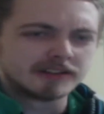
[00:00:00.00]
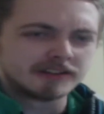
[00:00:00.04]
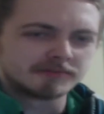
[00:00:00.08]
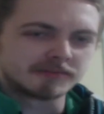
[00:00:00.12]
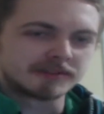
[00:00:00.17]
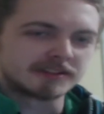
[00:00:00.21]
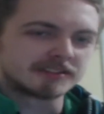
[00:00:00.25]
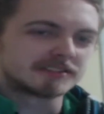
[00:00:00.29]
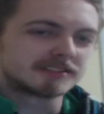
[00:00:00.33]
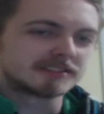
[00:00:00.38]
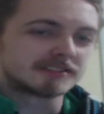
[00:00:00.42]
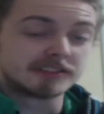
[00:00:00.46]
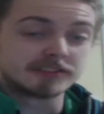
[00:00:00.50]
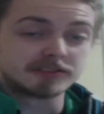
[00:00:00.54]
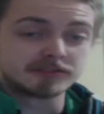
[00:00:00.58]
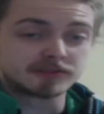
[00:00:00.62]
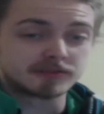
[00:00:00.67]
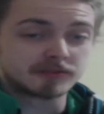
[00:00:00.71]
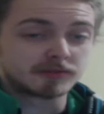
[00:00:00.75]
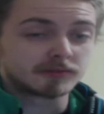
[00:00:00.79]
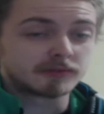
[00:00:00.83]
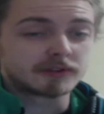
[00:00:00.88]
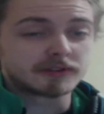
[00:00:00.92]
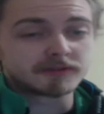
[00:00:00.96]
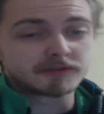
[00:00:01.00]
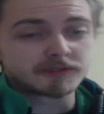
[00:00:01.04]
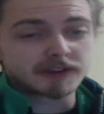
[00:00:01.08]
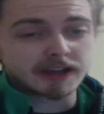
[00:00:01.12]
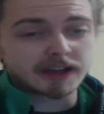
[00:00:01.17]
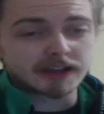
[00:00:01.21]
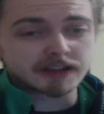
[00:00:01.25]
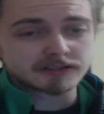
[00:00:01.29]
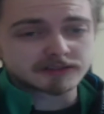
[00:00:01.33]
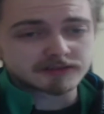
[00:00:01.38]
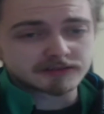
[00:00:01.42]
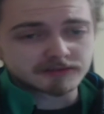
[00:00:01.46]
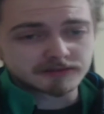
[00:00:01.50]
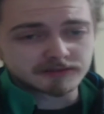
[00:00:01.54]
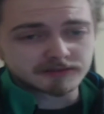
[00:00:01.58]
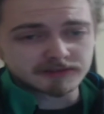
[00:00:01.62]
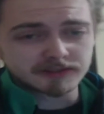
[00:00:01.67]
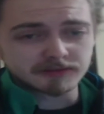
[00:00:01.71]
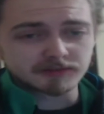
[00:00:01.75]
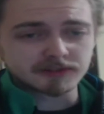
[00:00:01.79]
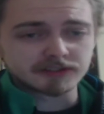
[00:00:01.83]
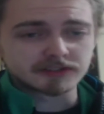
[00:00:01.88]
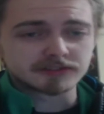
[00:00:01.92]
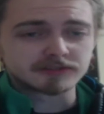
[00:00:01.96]
my skin's growing faster
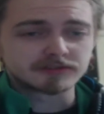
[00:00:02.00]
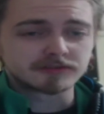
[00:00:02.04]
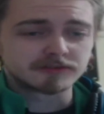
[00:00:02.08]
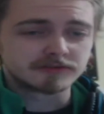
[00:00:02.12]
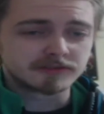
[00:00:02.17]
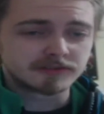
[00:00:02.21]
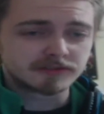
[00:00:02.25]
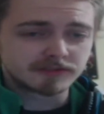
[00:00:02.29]
than what it should